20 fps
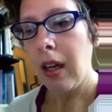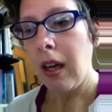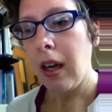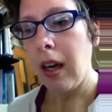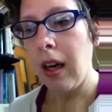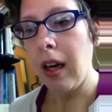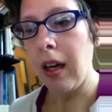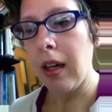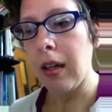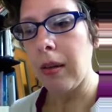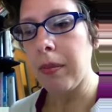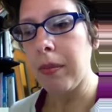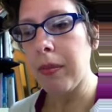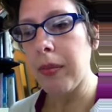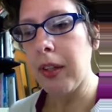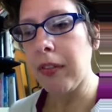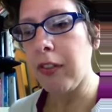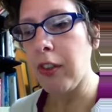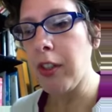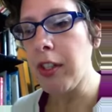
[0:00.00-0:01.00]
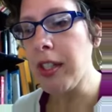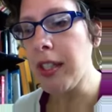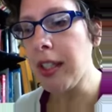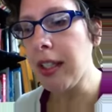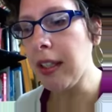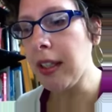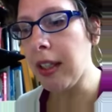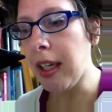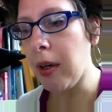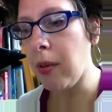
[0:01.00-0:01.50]
The first
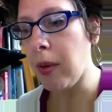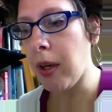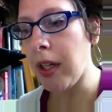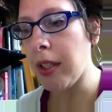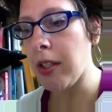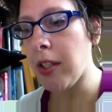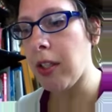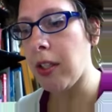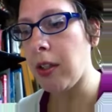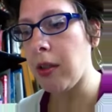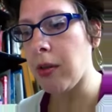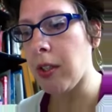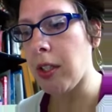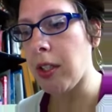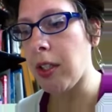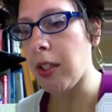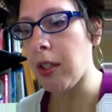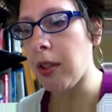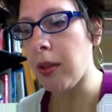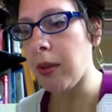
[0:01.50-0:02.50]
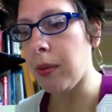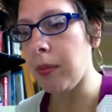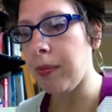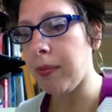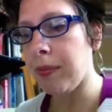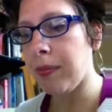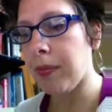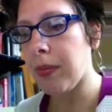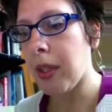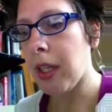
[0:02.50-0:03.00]
thing that I want you to do
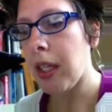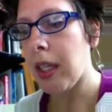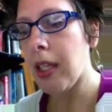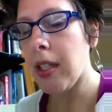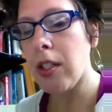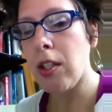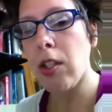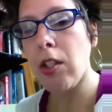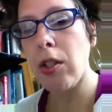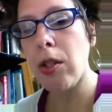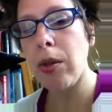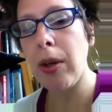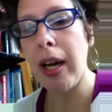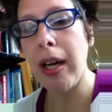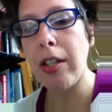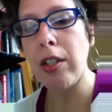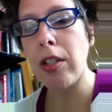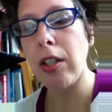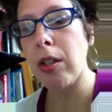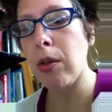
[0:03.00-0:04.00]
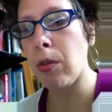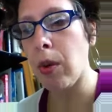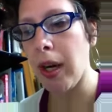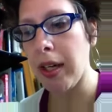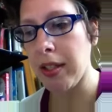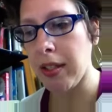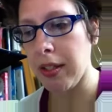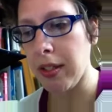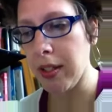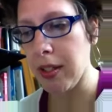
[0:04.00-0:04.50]
is to actually
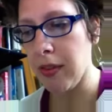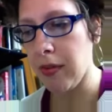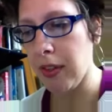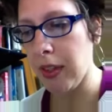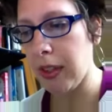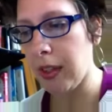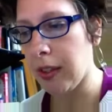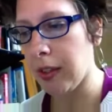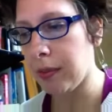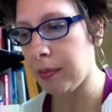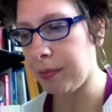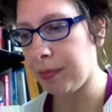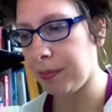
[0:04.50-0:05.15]
watch this video.